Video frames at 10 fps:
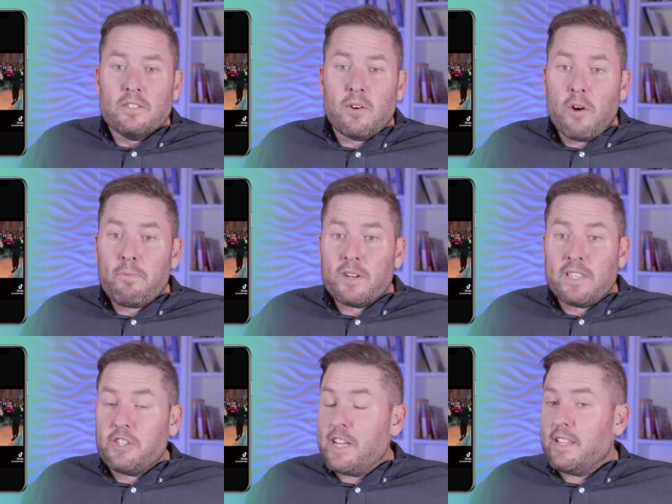So Oprah
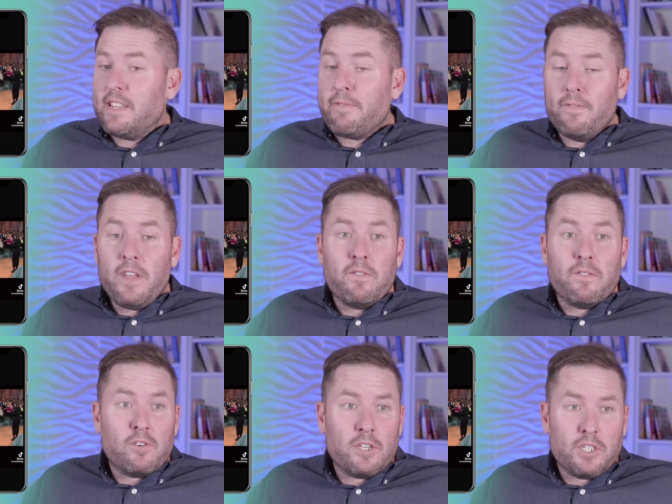says she has a different view
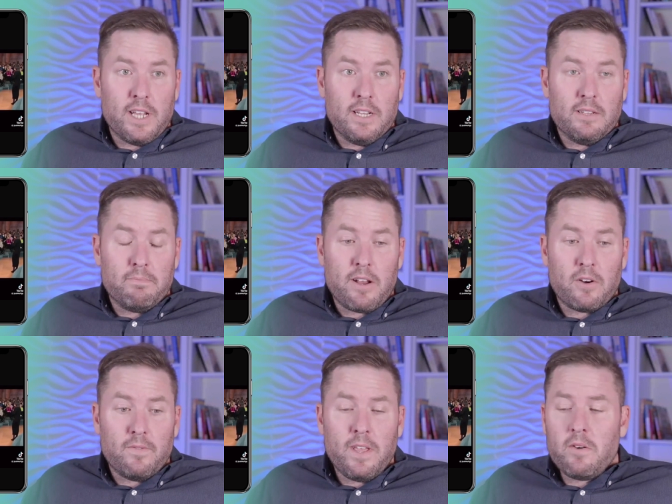of Christian, but
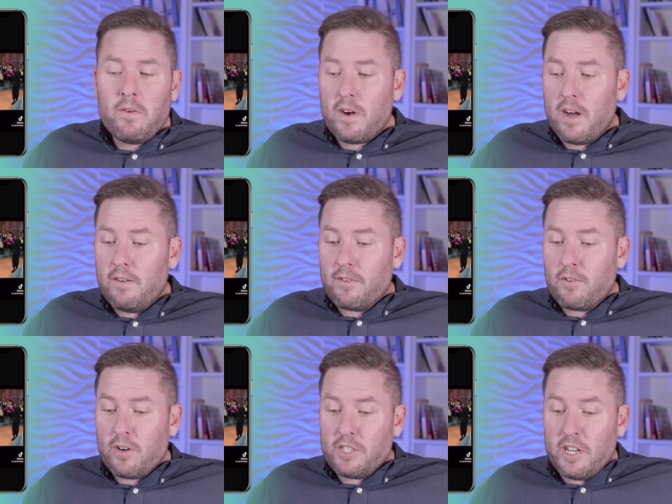her view of
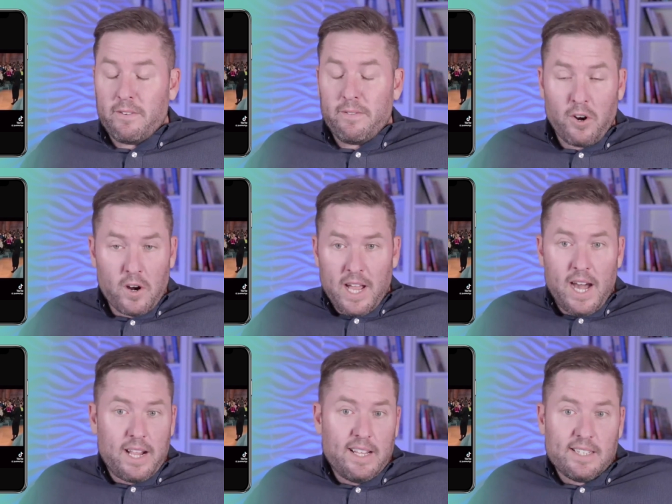Christian, of her
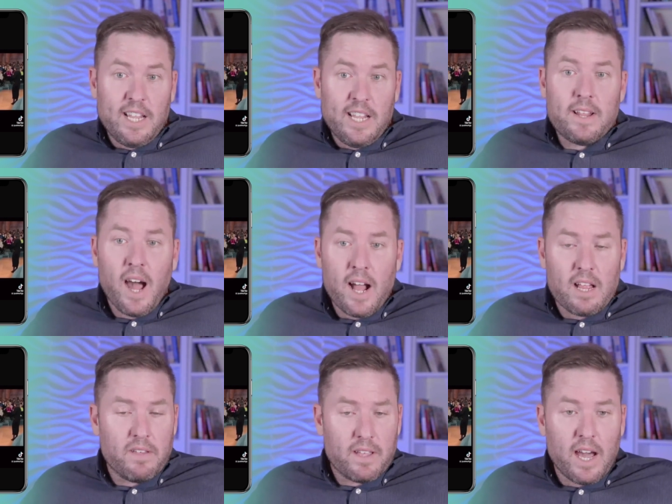God, is definitely not
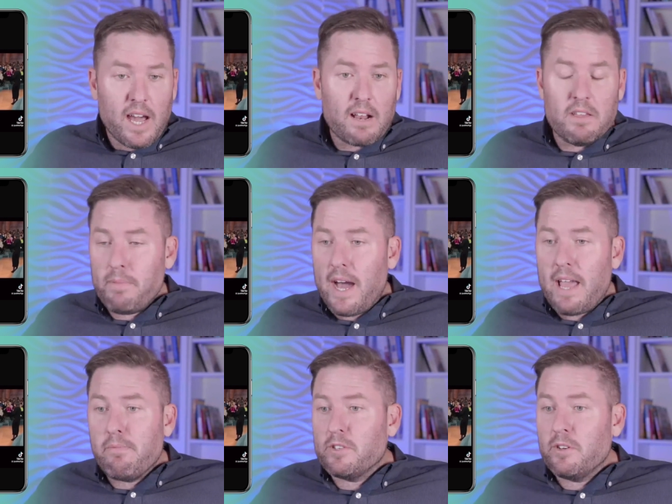of the God of the
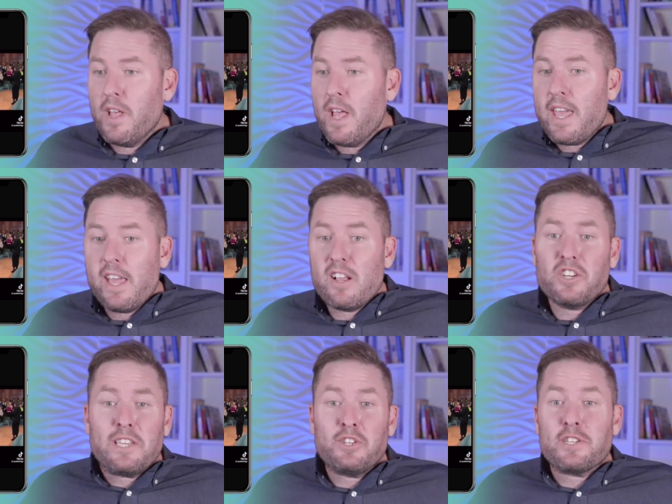Bible. So here
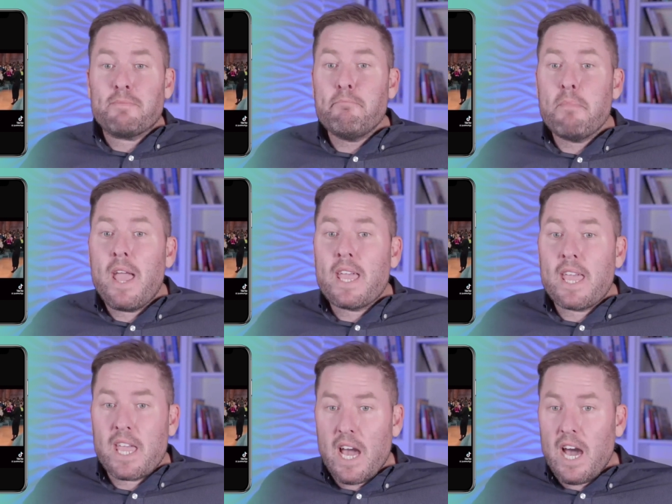she's just
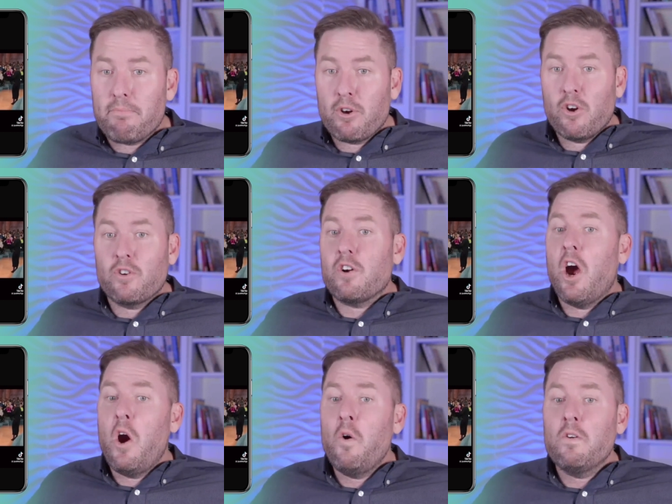making up her
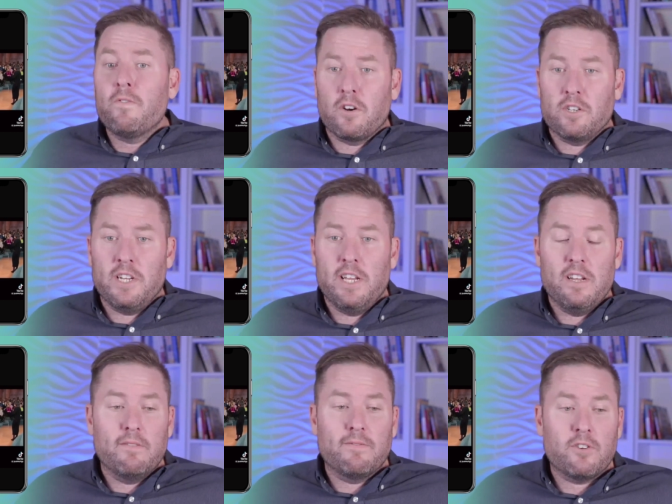own
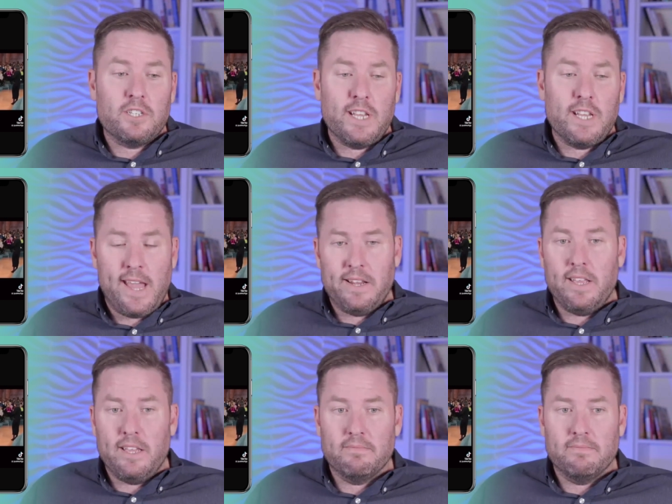version of
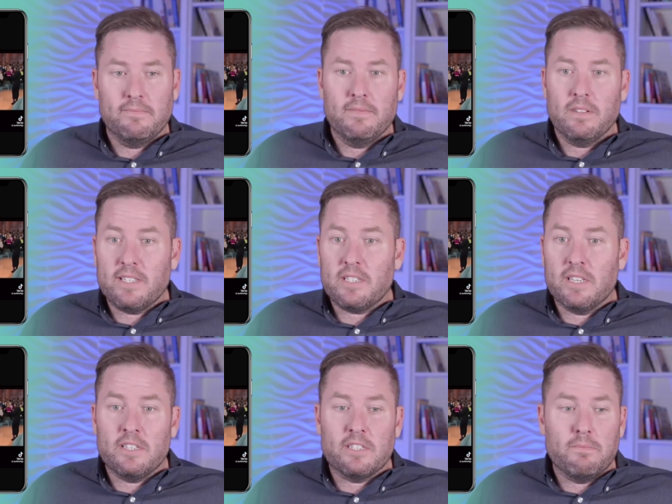Christianity. Let's
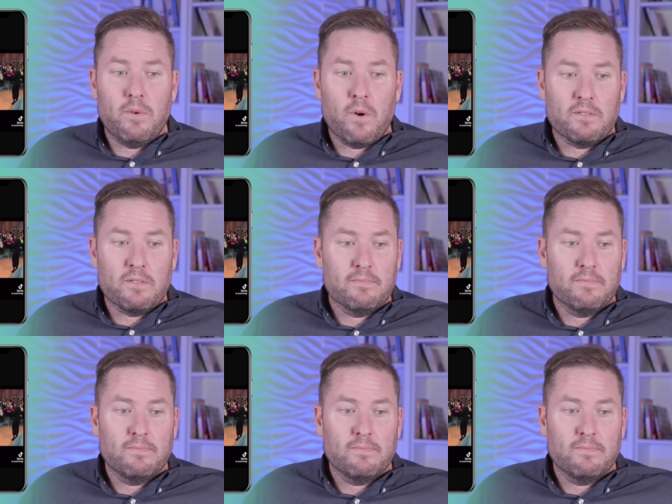listen some more.